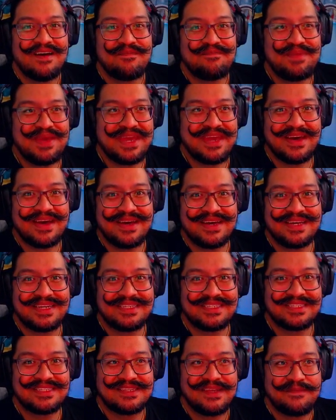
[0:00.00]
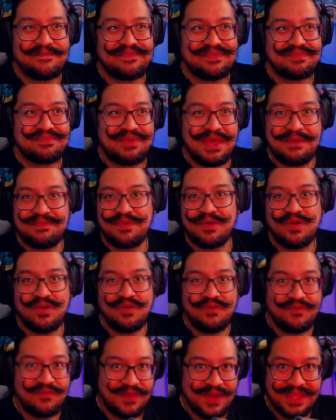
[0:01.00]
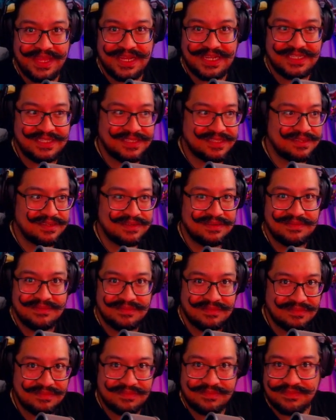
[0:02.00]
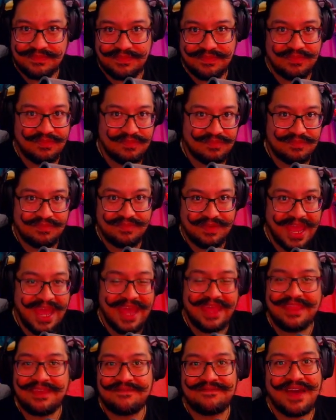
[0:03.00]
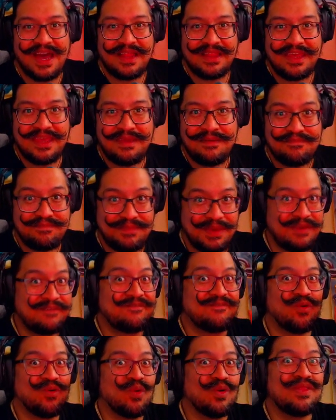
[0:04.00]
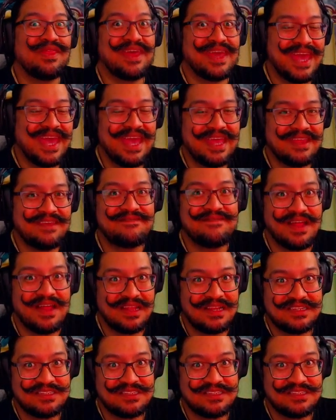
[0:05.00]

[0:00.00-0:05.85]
because people who finished Canny Valley before the Canny Valley